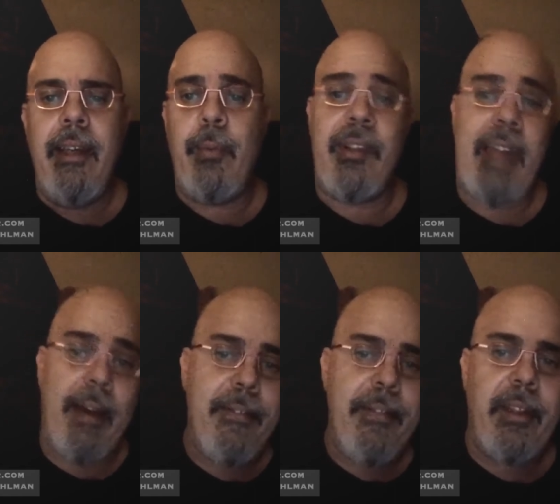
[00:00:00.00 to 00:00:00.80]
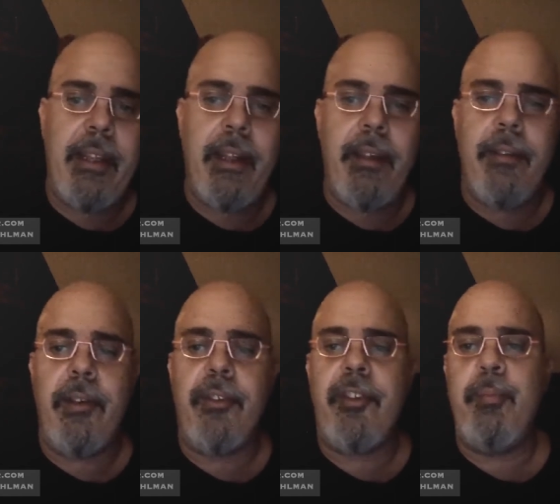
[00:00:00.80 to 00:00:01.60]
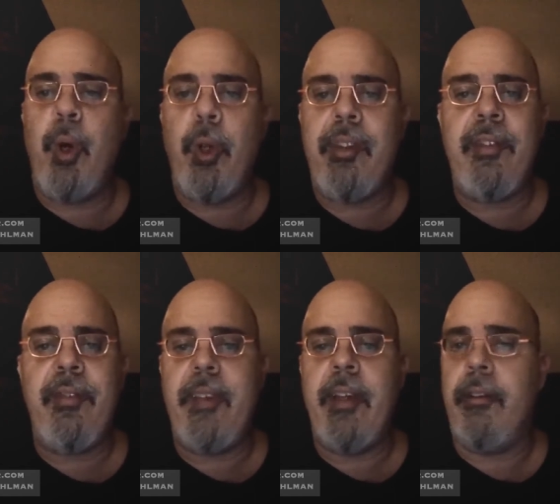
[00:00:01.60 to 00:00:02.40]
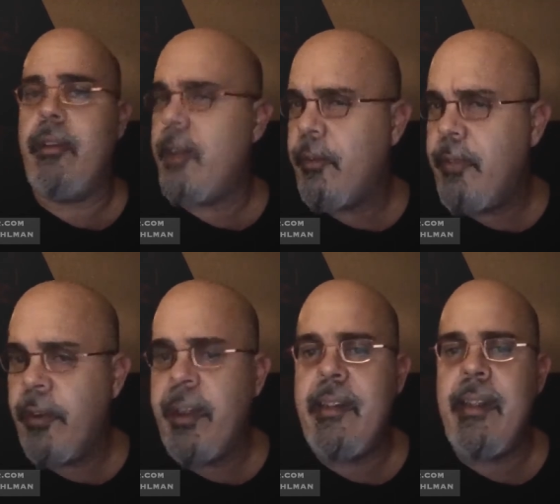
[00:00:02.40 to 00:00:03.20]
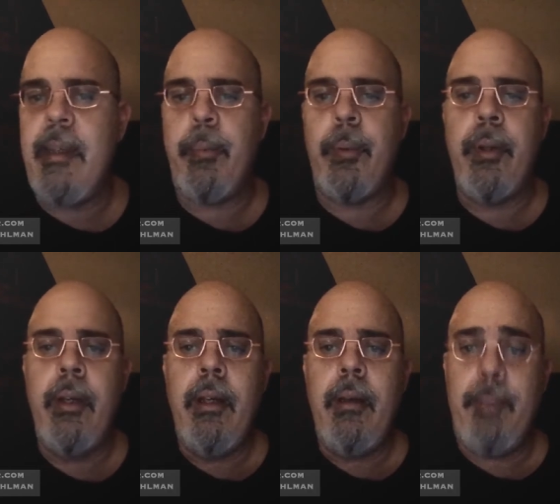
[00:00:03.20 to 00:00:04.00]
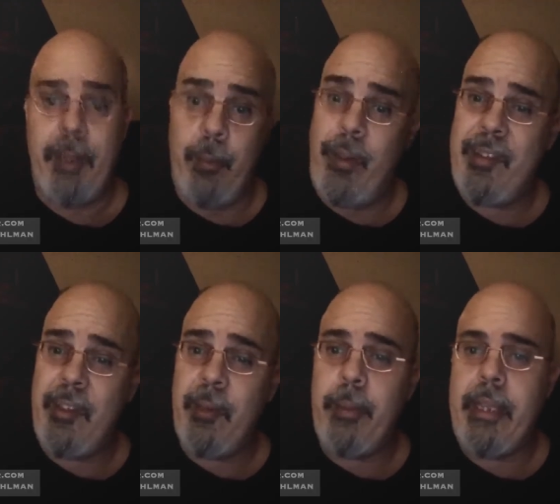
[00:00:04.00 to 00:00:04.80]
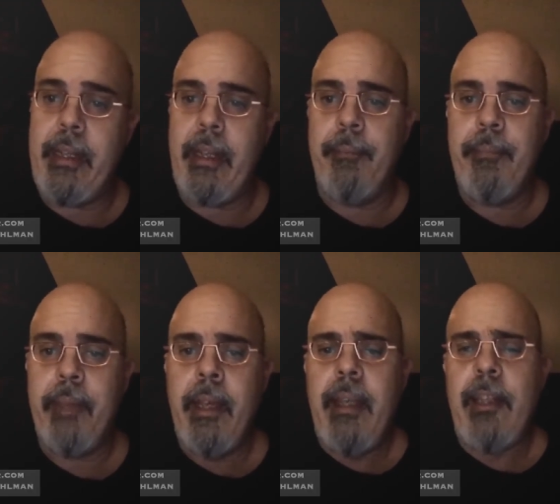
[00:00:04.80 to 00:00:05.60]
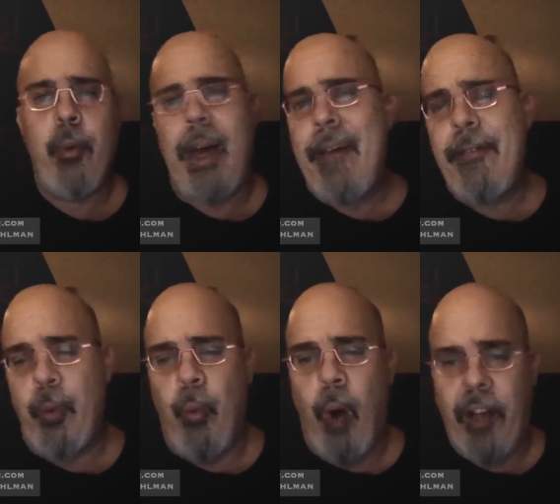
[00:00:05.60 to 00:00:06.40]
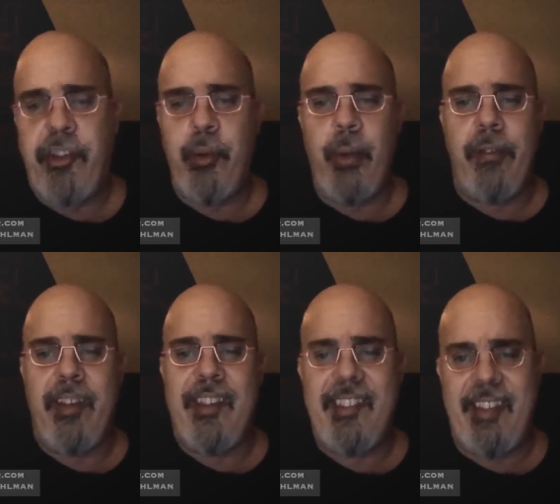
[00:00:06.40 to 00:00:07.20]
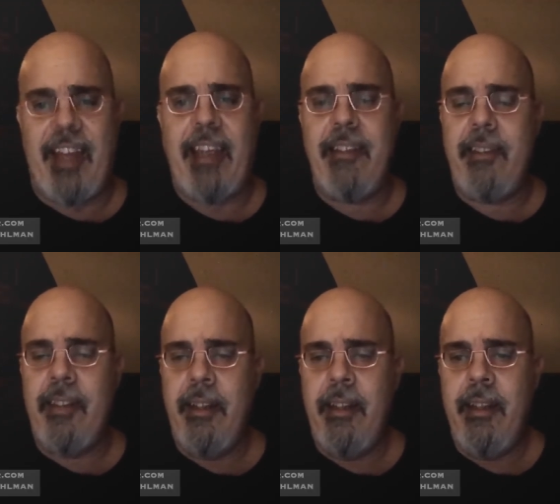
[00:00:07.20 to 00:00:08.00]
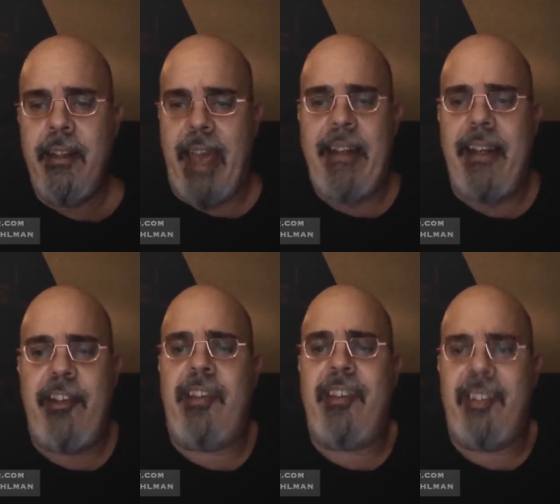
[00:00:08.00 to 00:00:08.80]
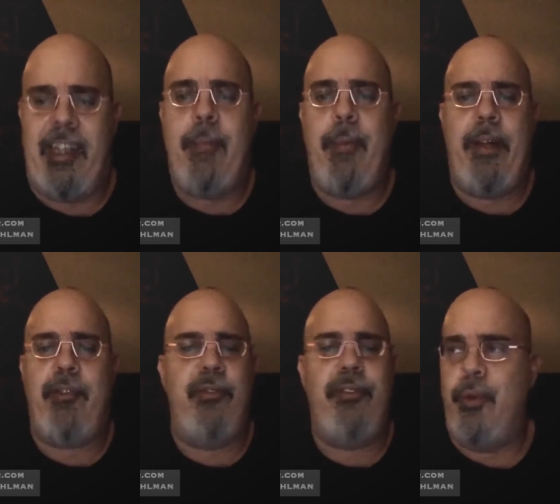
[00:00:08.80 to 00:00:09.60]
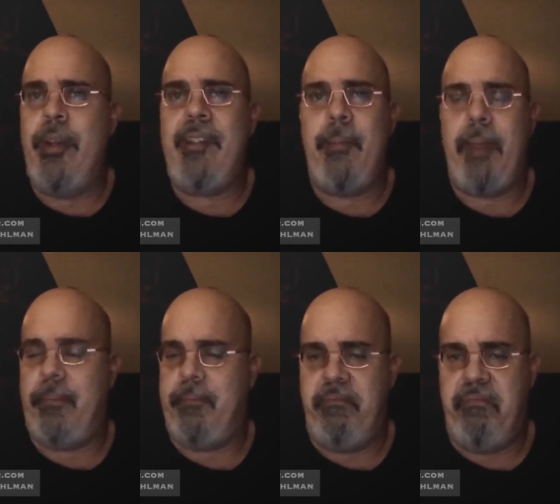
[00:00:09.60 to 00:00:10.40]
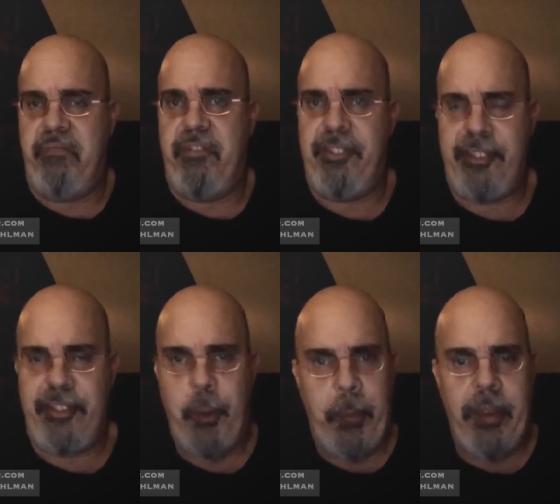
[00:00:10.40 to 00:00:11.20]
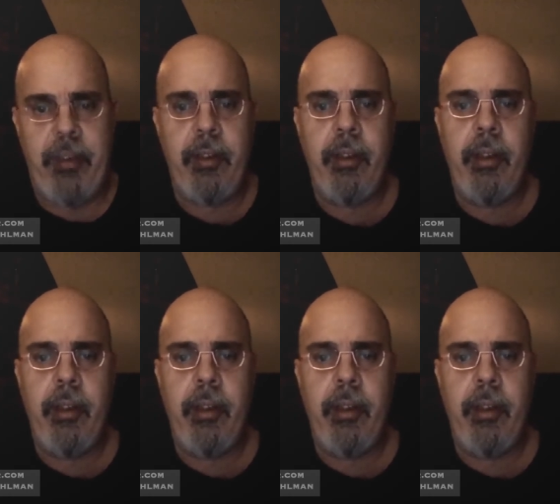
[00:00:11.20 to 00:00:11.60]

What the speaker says: It was half the length of her smallest finger, and not very deep, but it was still bleeding. "Do I have to watch you every second? Can't I just sleep without you doing something stupid?"